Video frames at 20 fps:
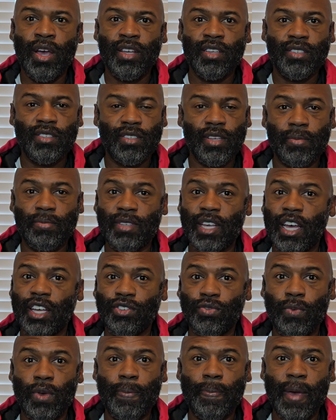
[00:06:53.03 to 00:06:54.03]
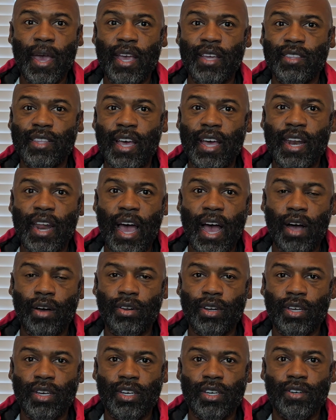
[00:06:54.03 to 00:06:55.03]
sometimes we pay that
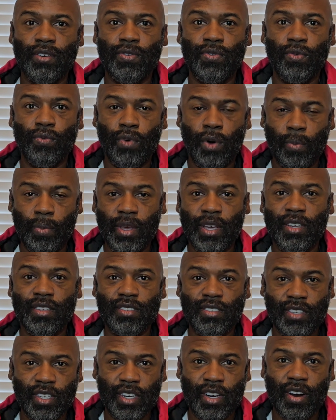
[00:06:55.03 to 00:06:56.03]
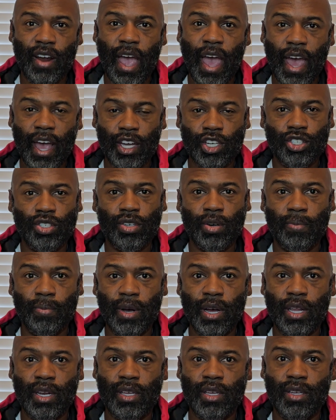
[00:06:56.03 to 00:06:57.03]
out of what we consider extra
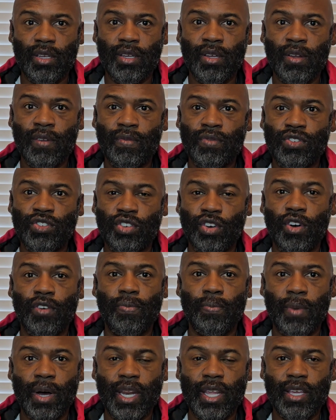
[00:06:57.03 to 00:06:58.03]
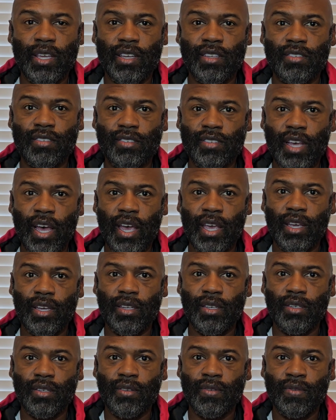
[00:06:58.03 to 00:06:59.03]
money. So if money gets
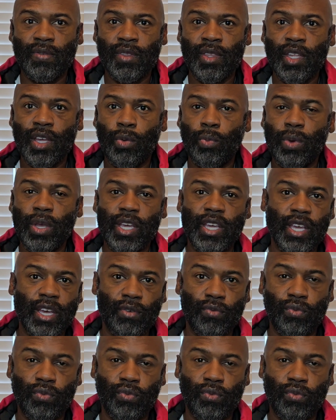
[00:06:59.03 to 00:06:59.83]
tight, we get